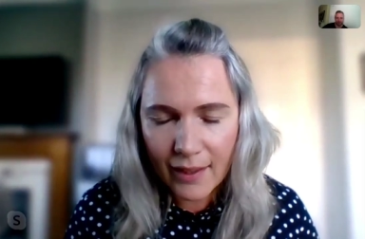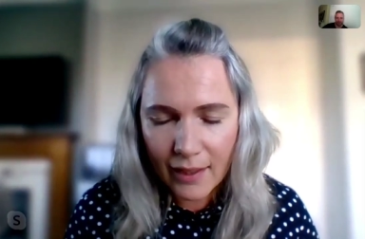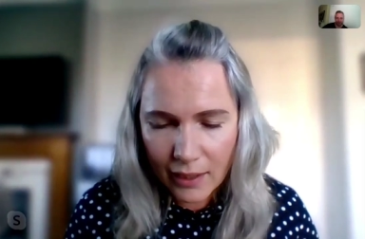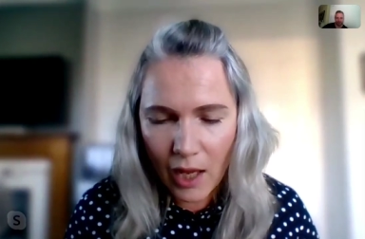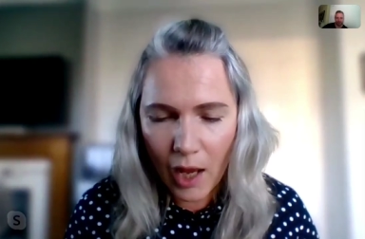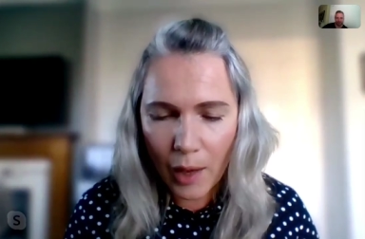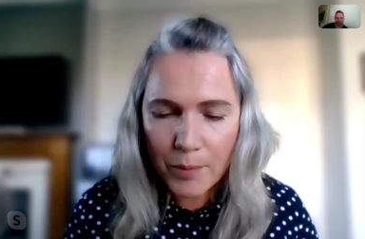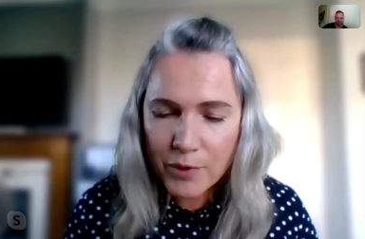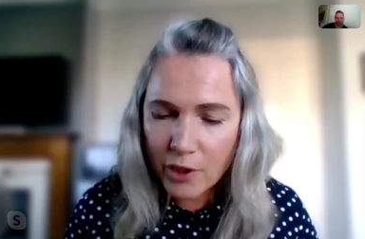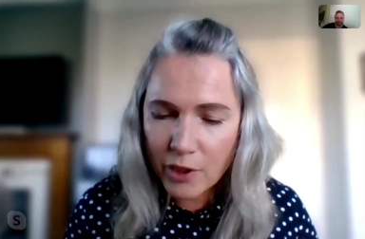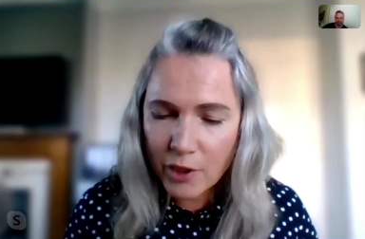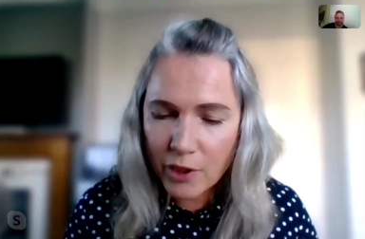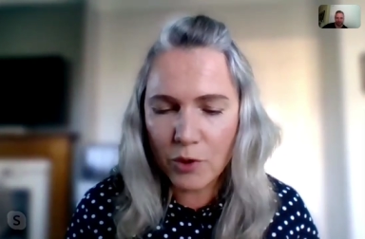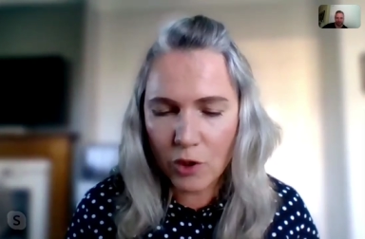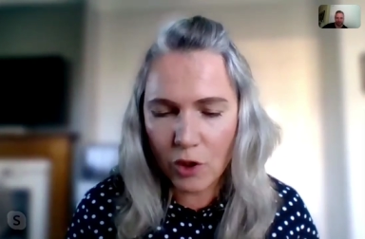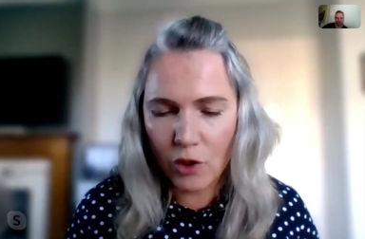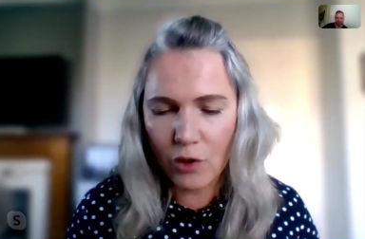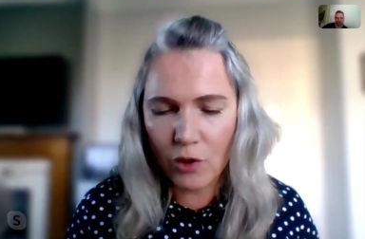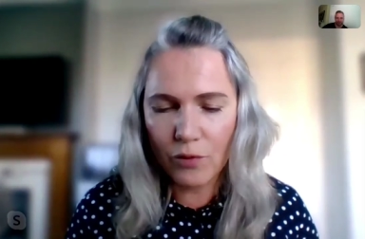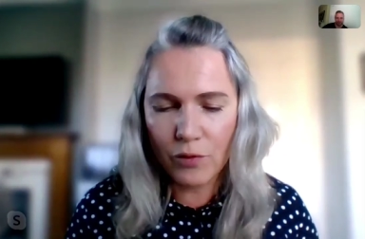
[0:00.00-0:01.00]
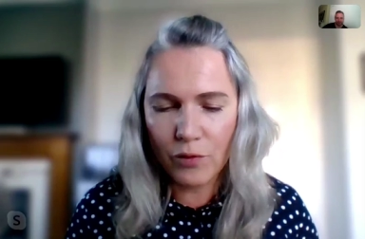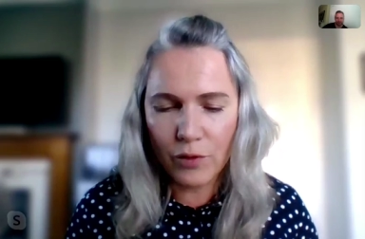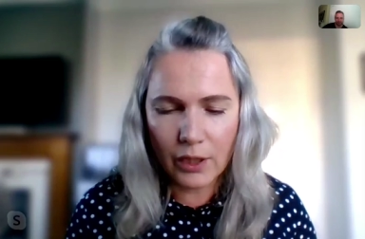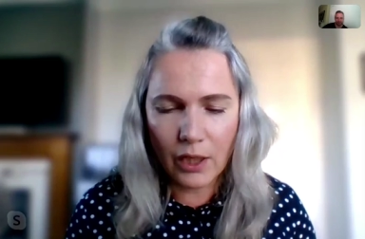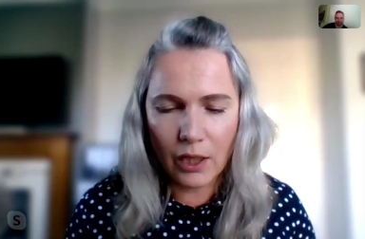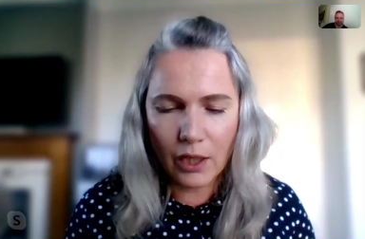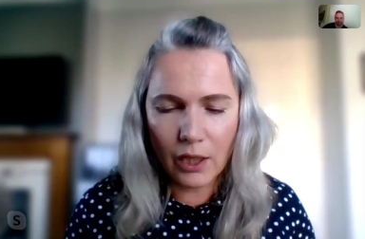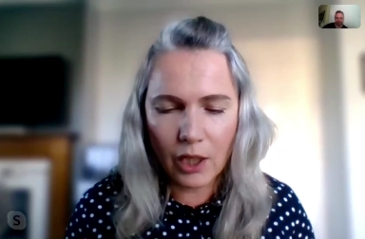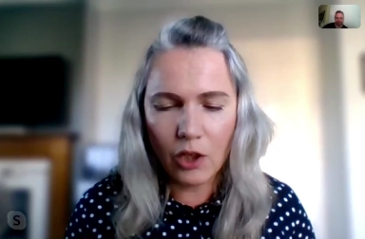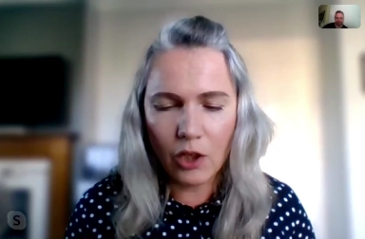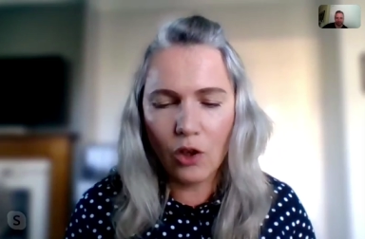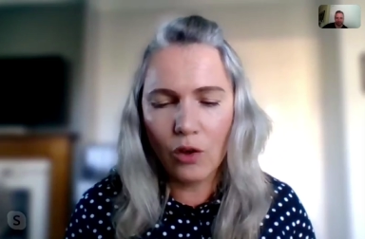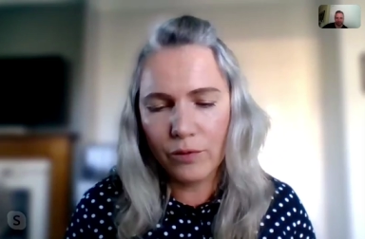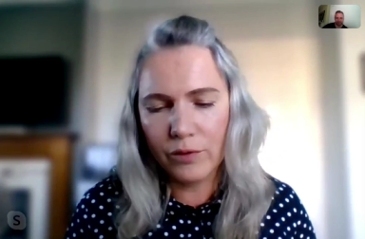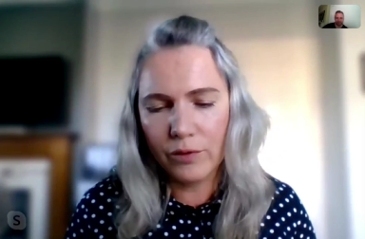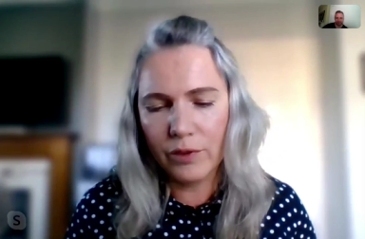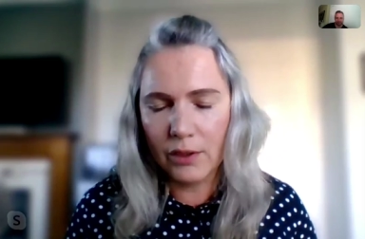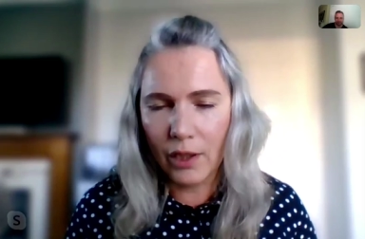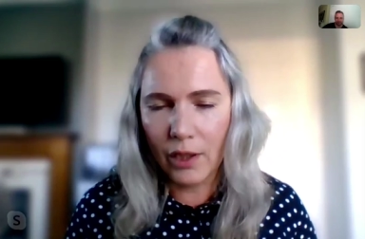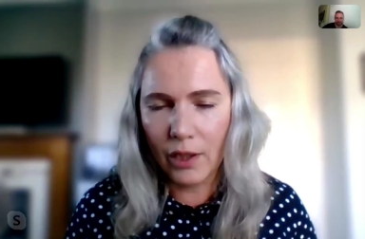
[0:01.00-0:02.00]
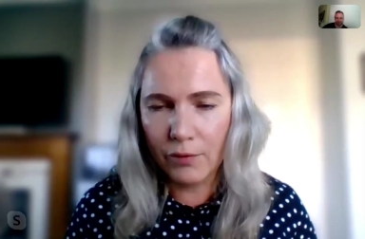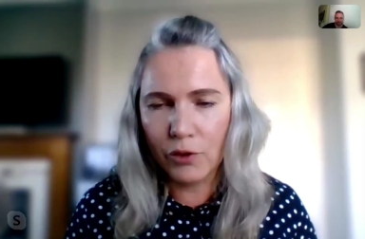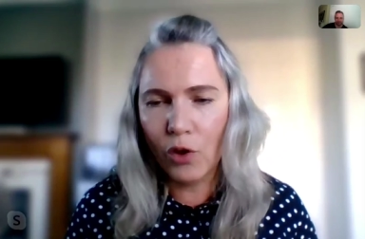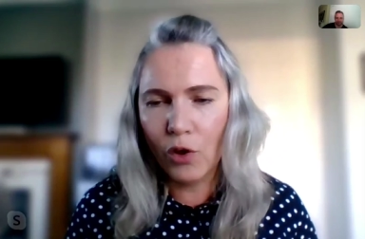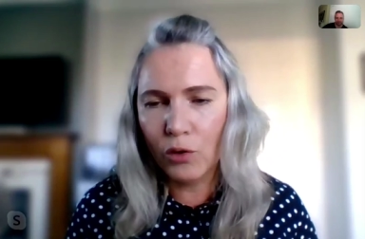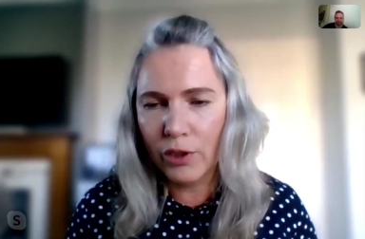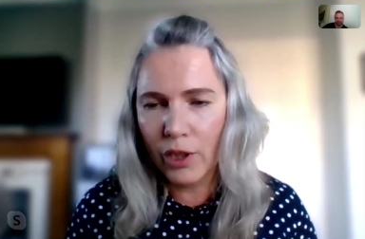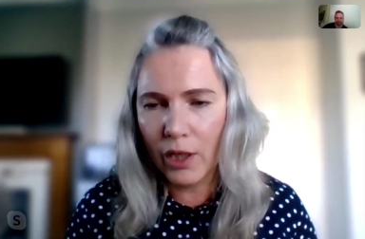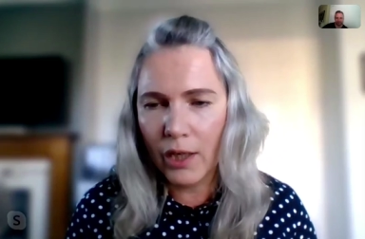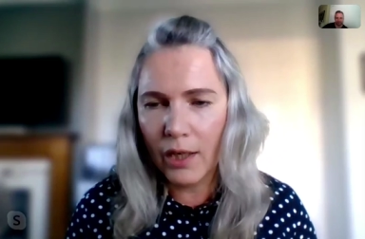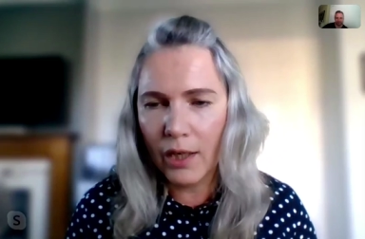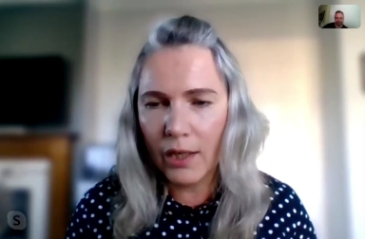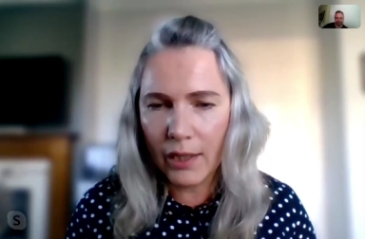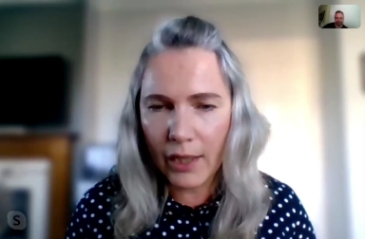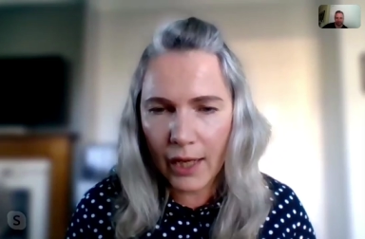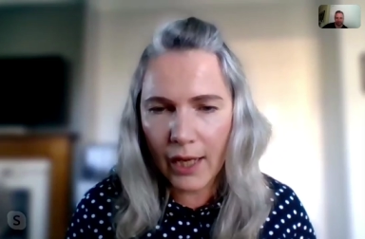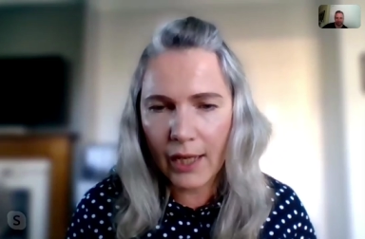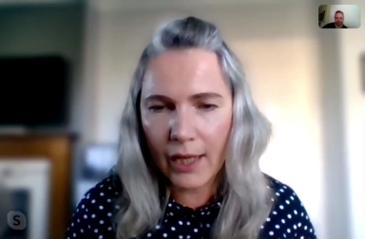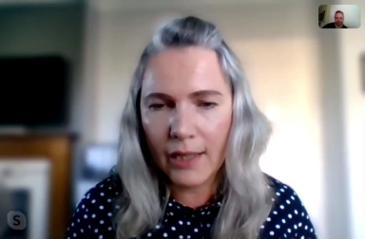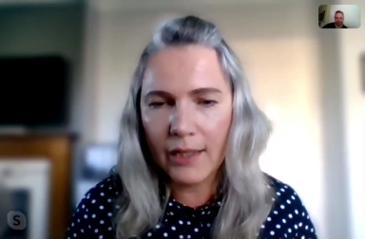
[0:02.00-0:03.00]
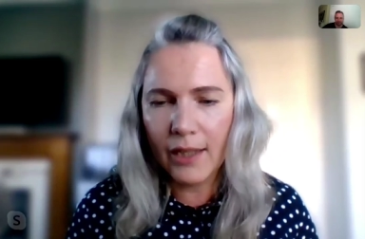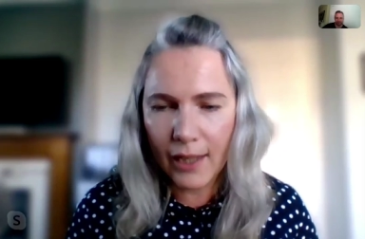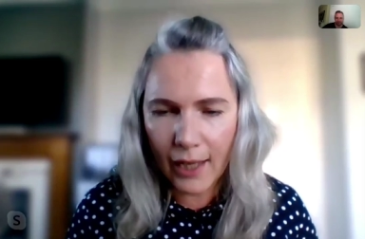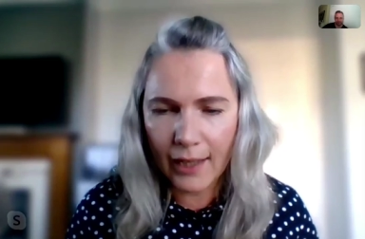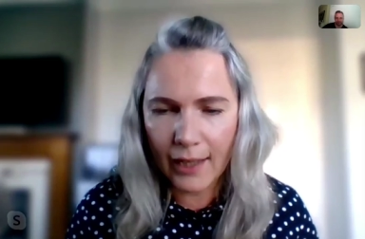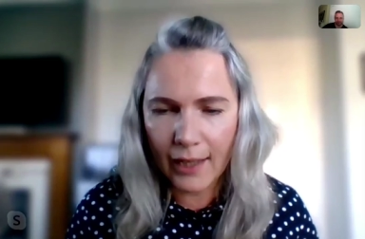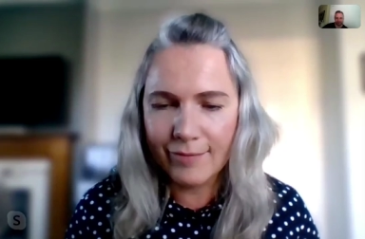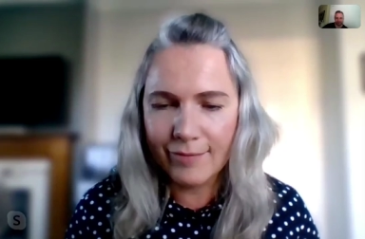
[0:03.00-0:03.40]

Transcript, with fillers: Yeah, Amsterdam is lovely. I loved it. I would go there again and again.